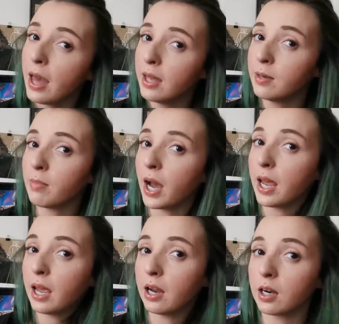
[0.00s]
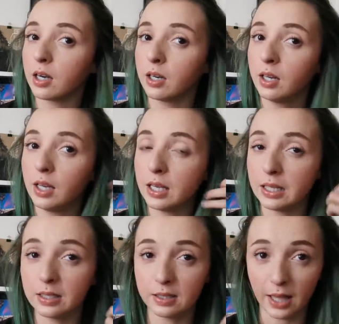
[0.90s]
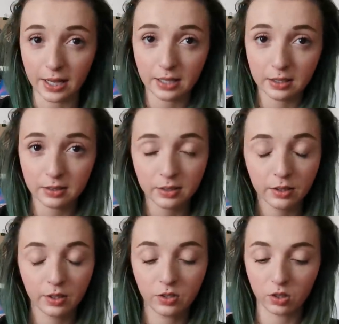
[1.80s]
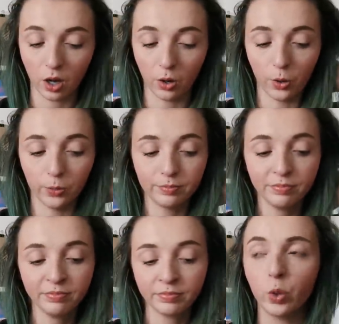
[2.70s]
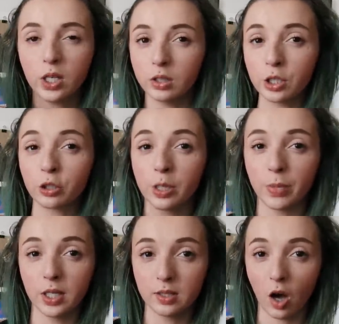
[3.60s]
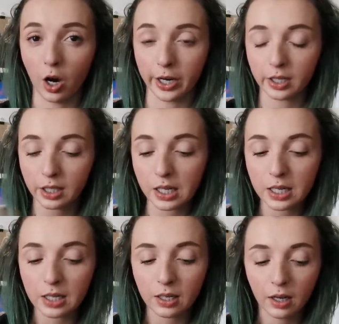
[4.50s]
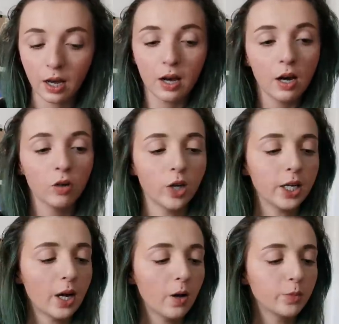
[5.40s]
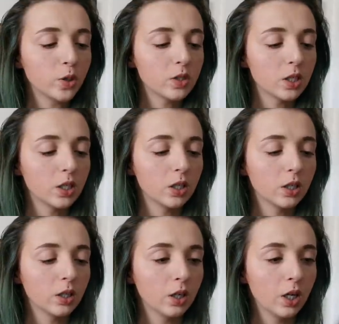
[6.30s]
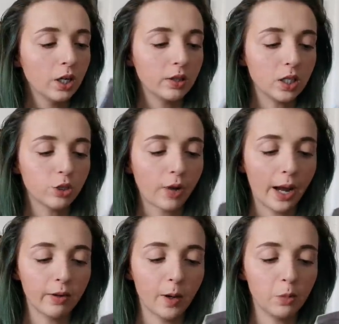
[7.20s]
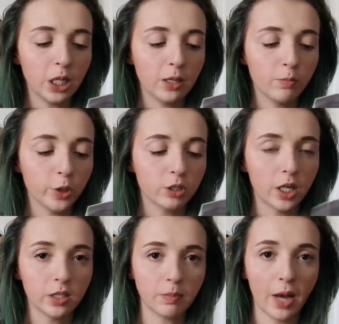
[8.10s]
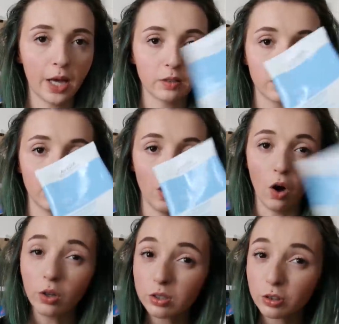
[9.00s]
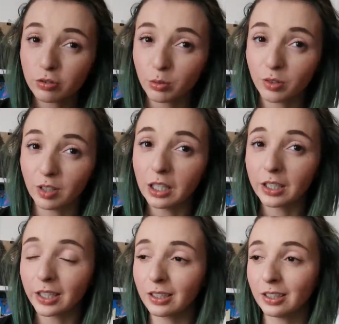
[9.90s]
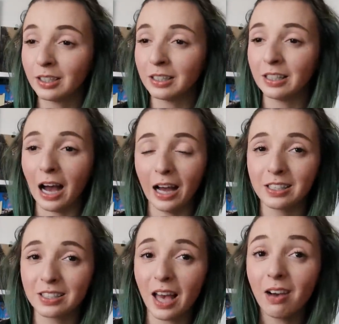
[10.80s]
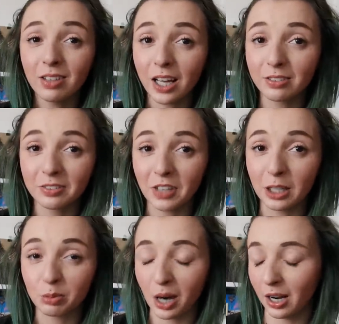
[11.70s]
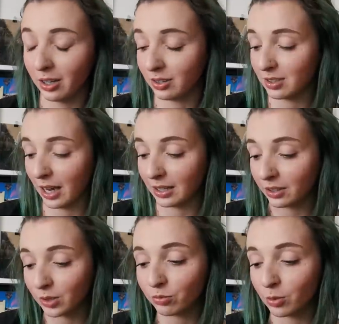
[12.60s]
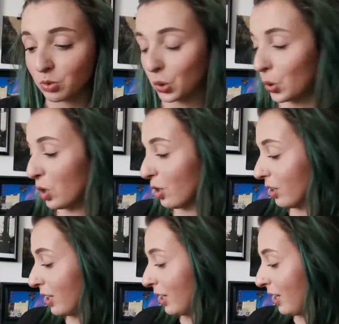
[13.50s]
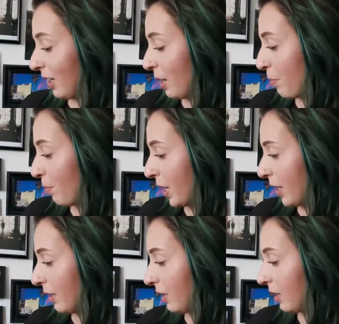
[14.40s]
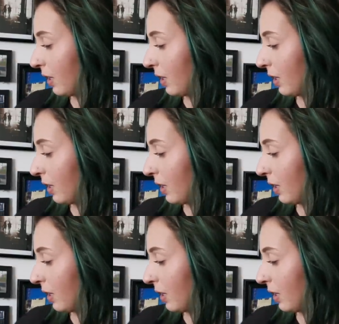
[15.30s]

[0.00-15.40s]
and my hair is lightened, so weekly treatments are key. Right now I'm using the Dry Remedy Moisturizing Mask, also from Aveda. I just have a lot of Aveda products, I get them from school, but